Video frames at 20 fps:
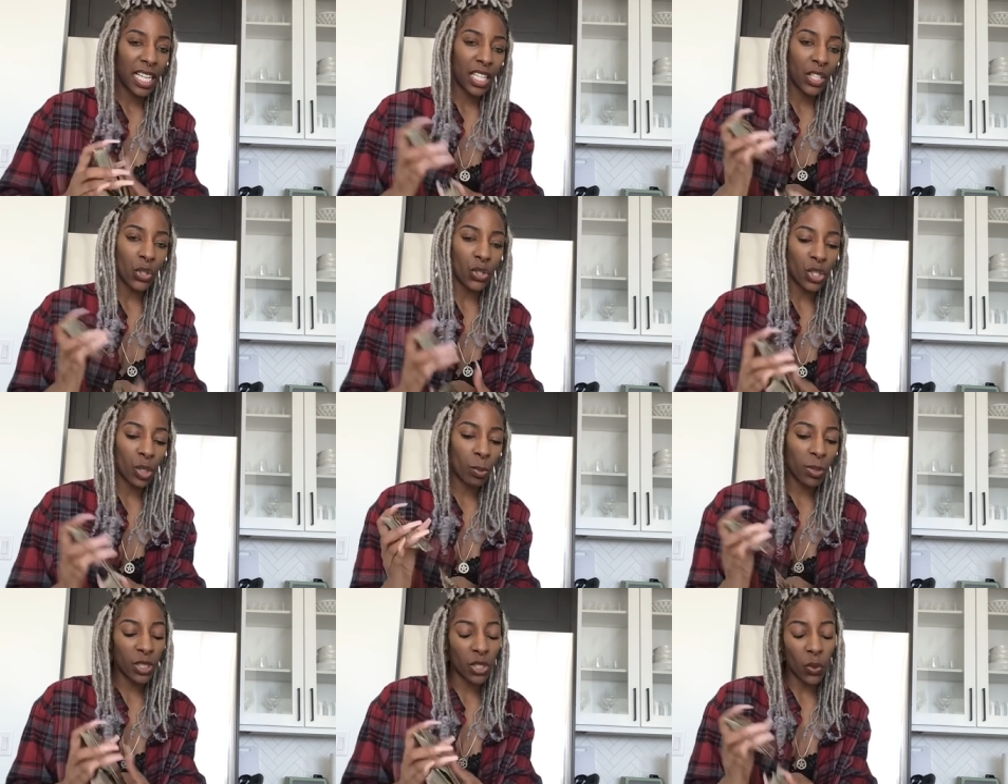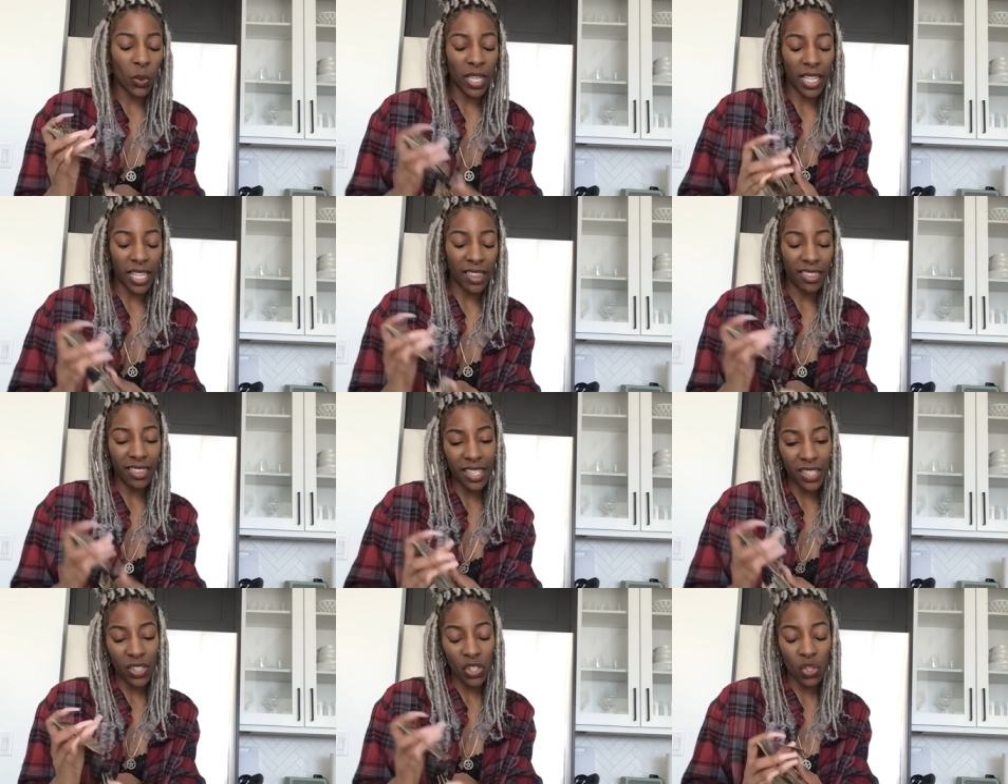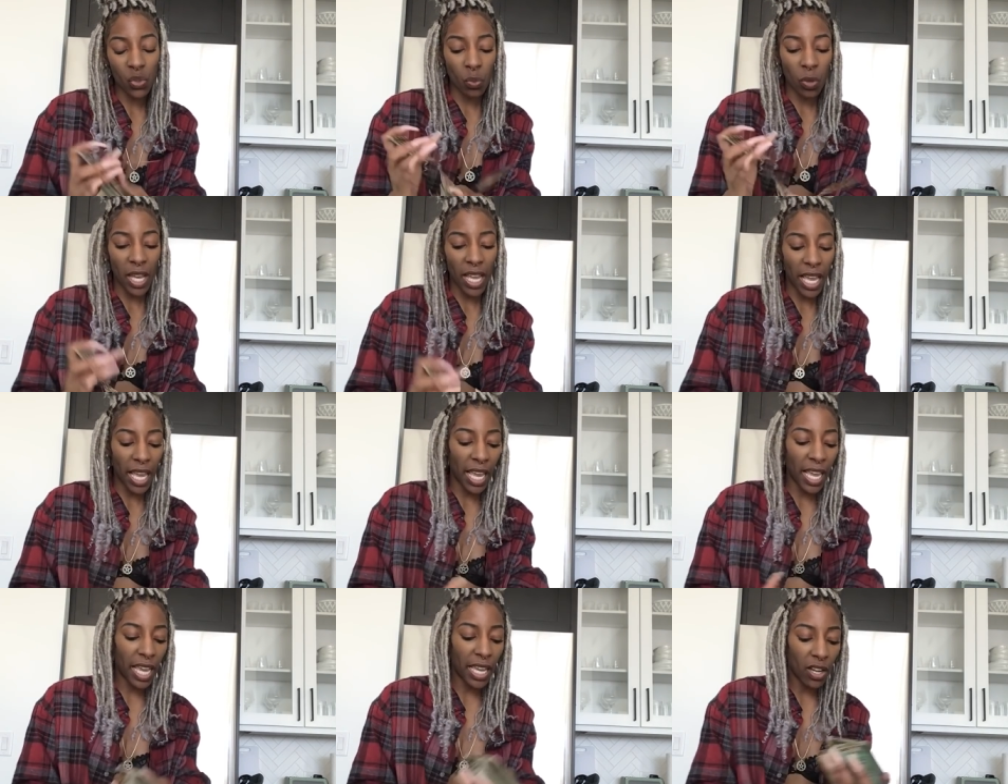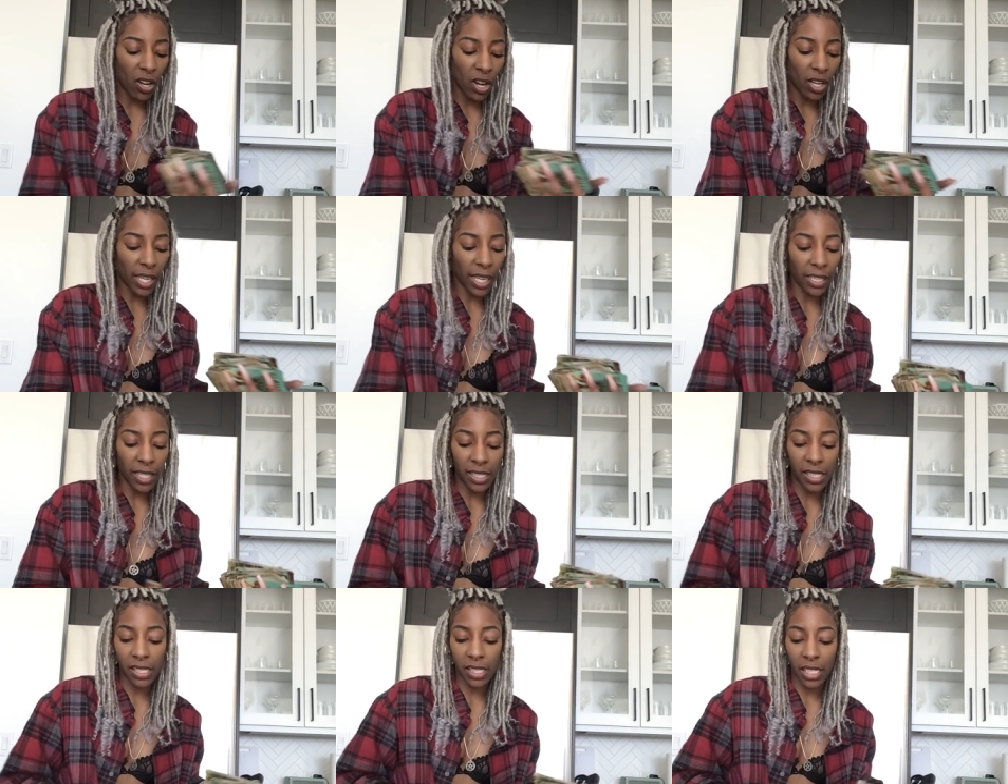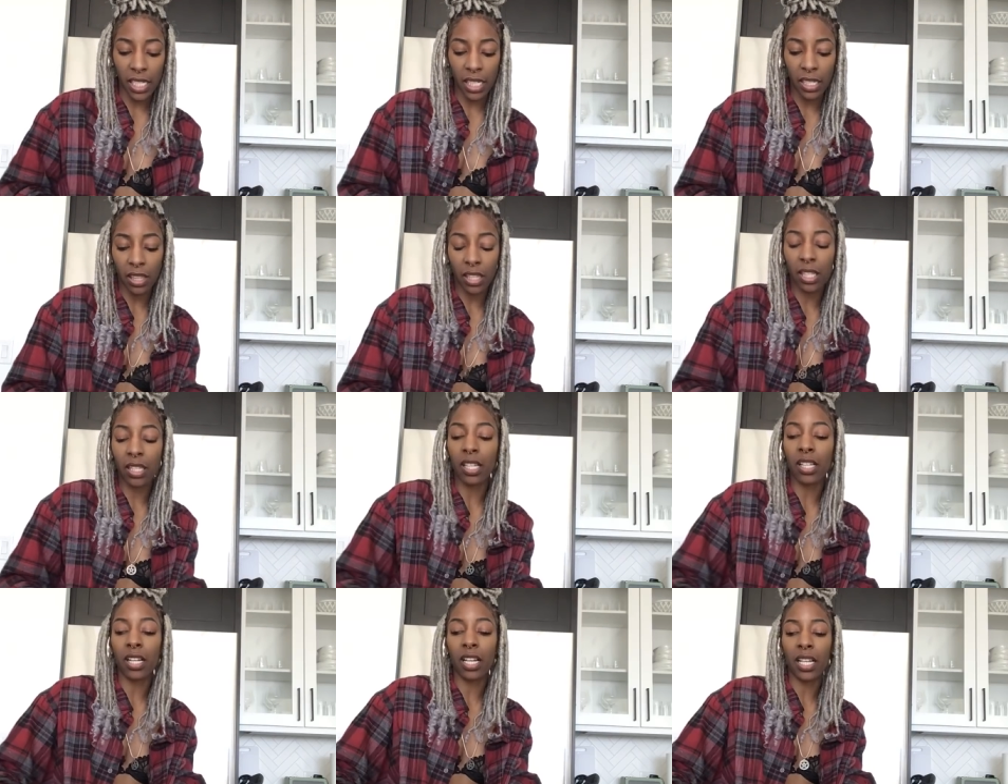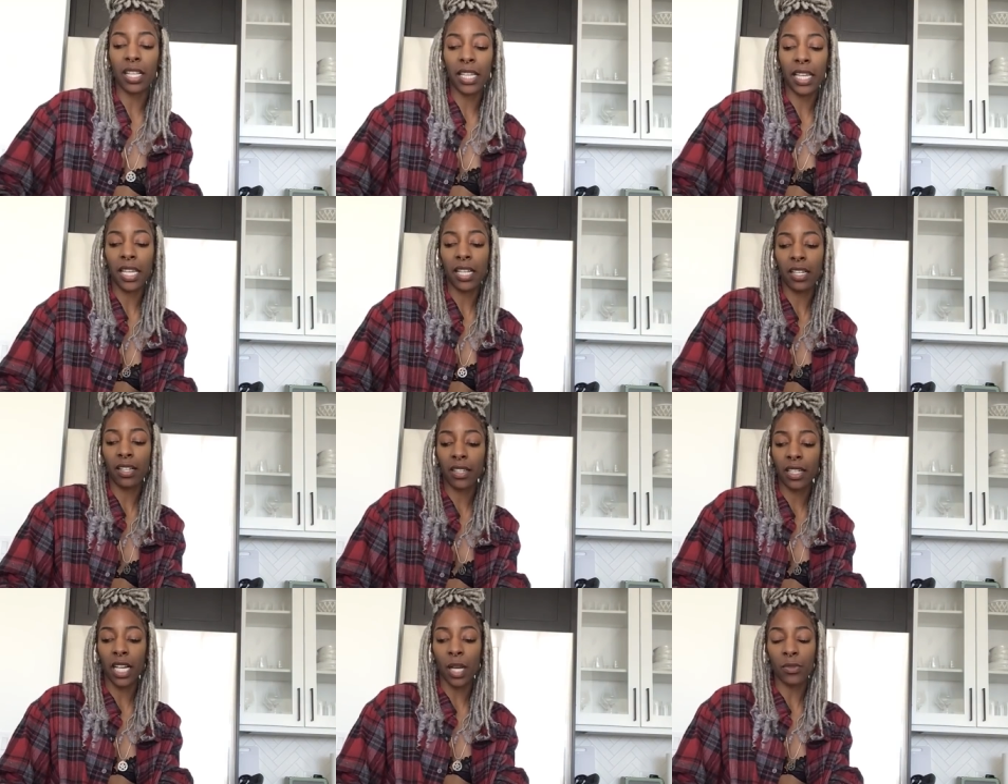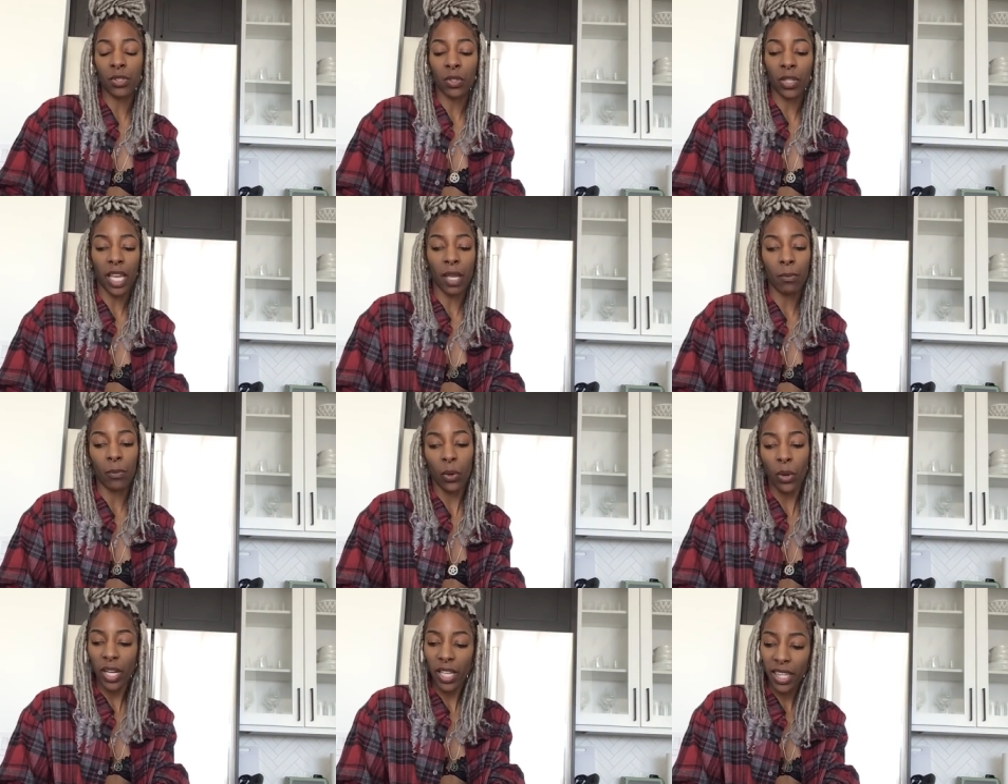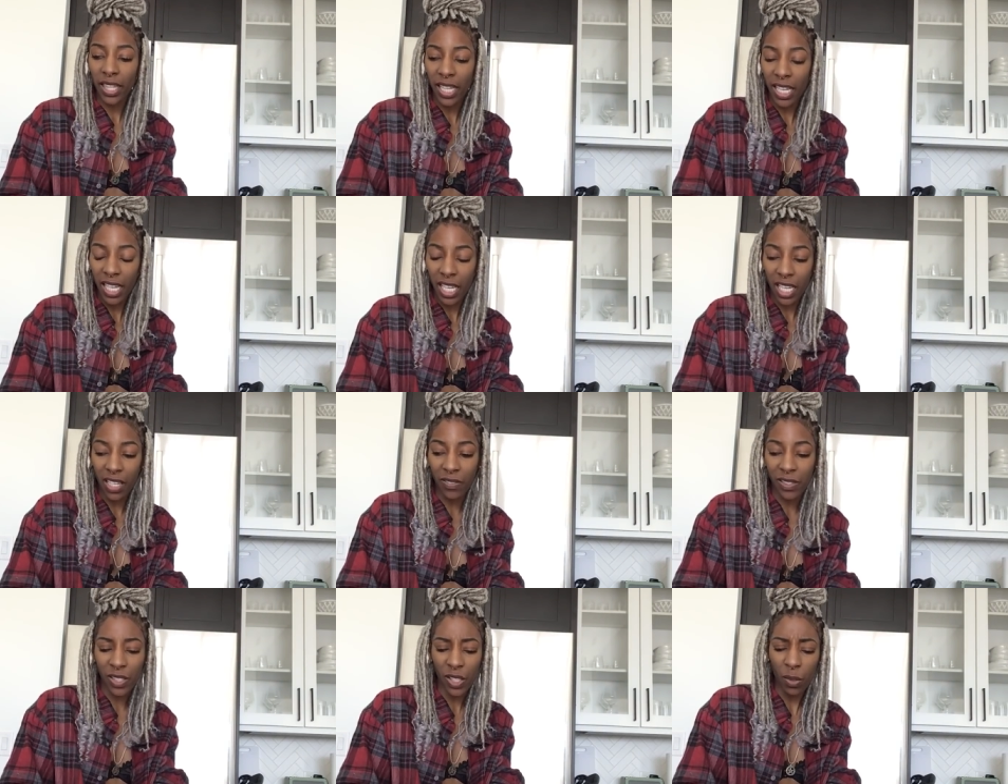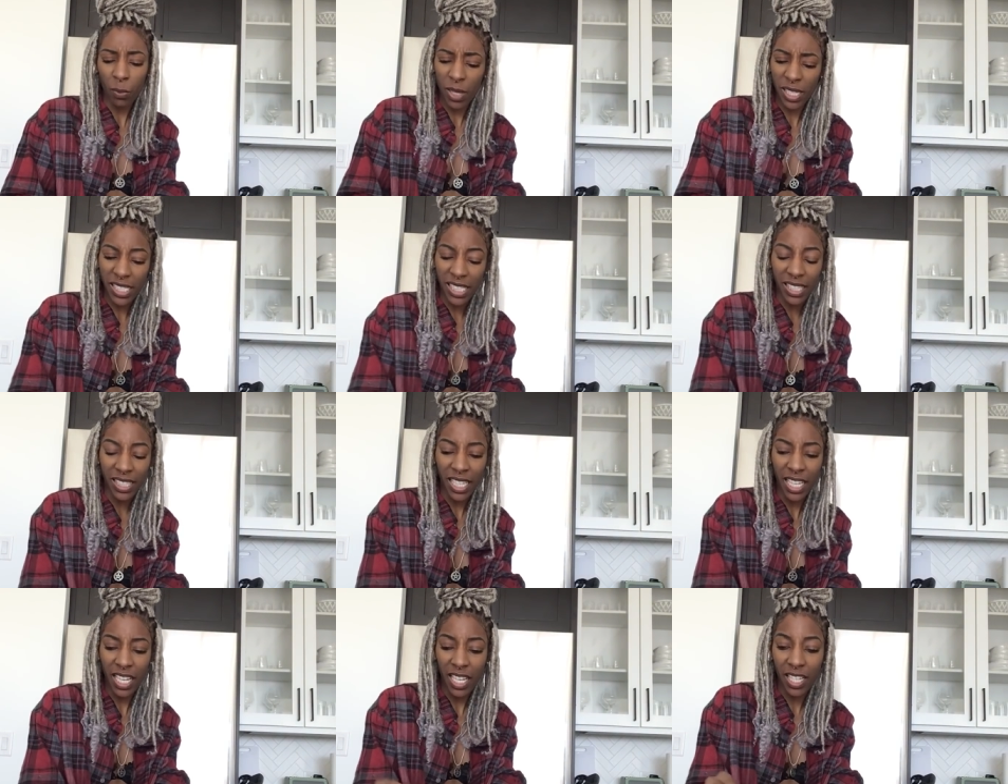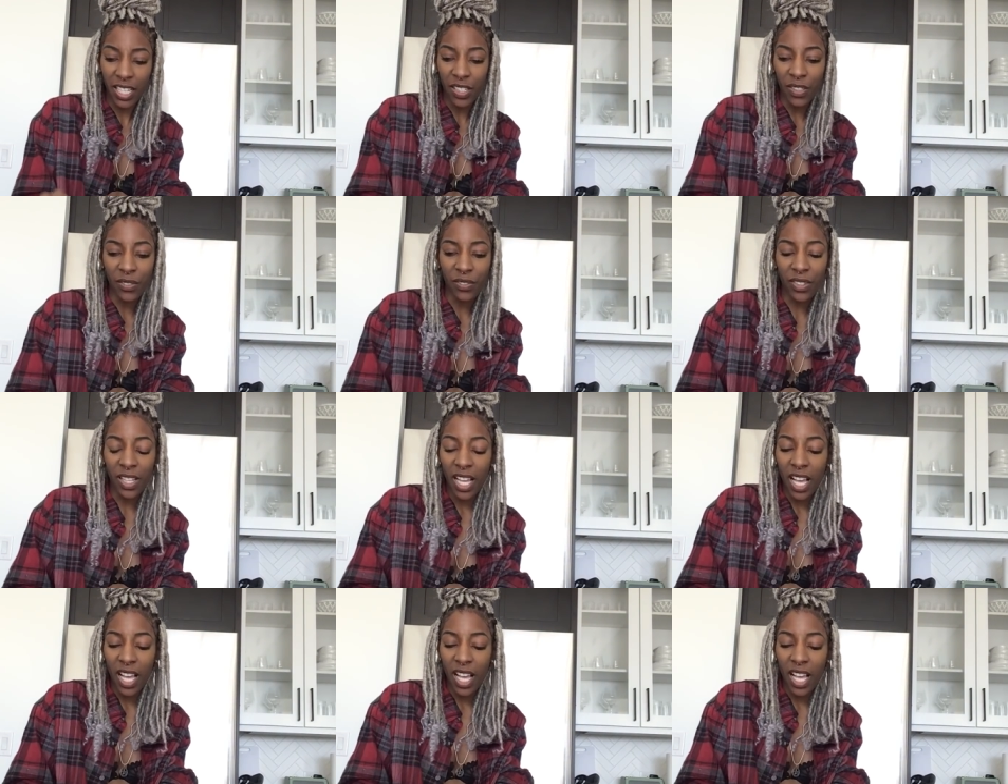You should be doing it this way. Okay, let's see. The, uh, King of Cups. Okay, more love. So much love.